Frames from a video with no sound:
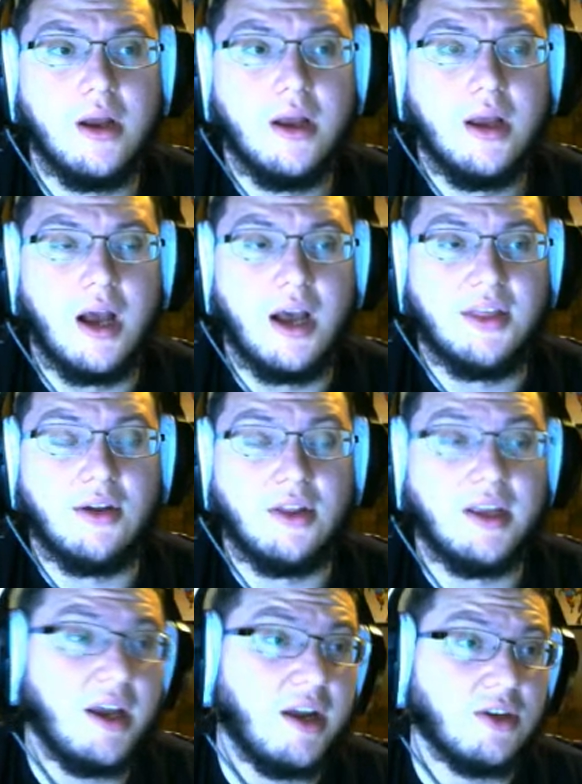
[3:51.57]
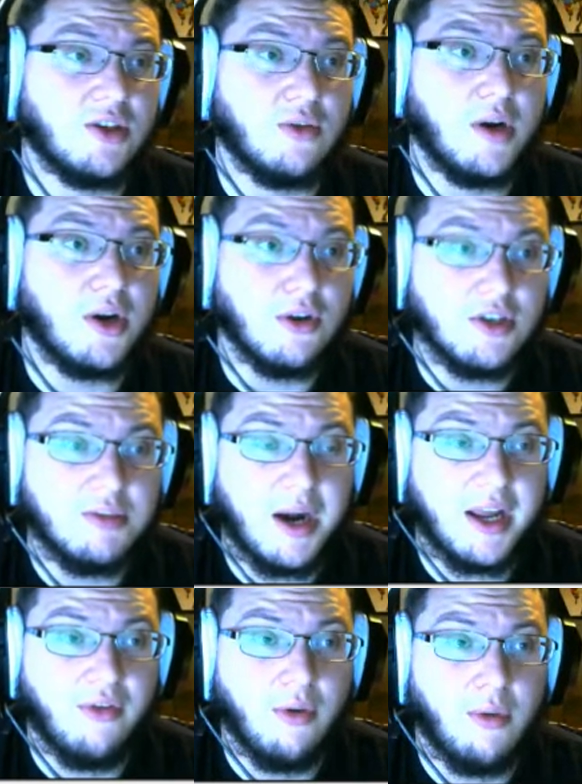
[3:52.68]
it could also run Curse
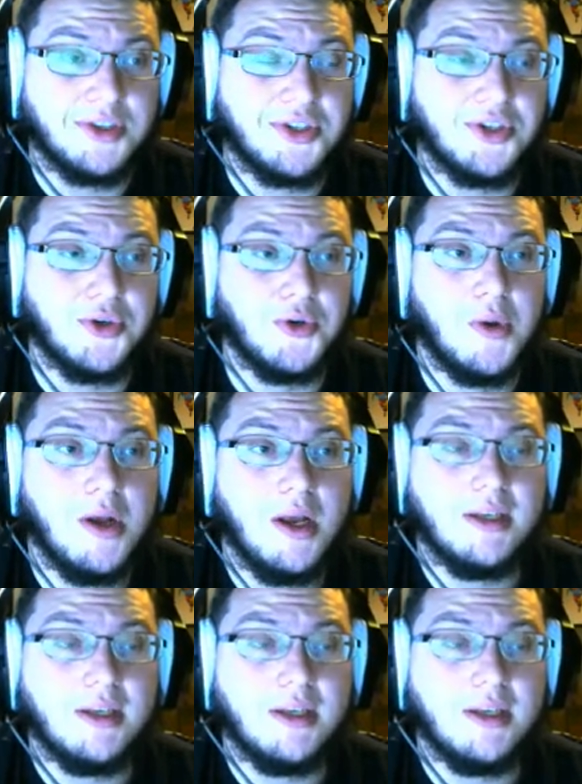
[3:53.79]
Body if it wants to,